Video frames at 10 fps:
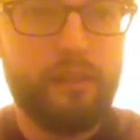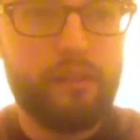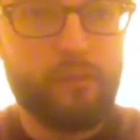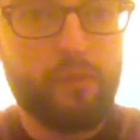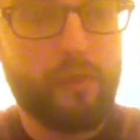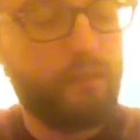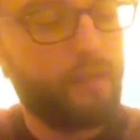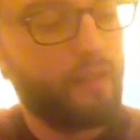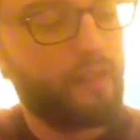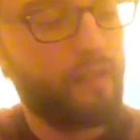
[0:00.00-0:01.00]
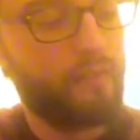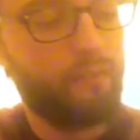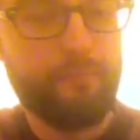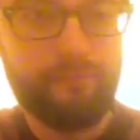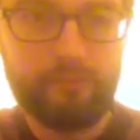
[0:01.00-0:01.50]
So what I'm doing is
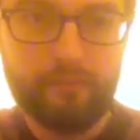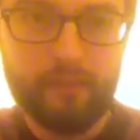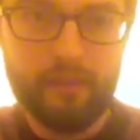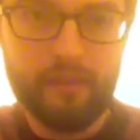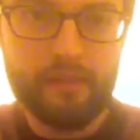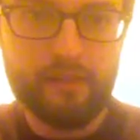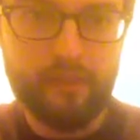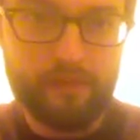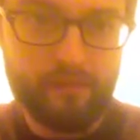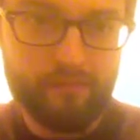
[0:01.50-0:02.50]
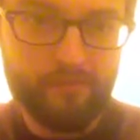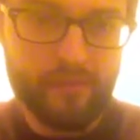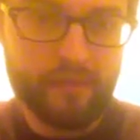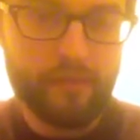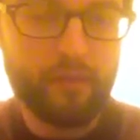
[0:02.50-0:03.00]
it's
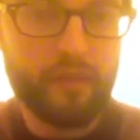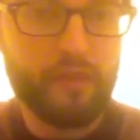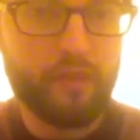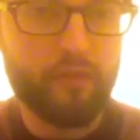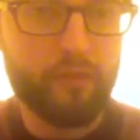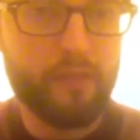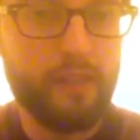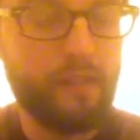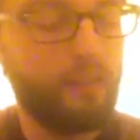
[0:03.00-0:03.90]
a little easier for me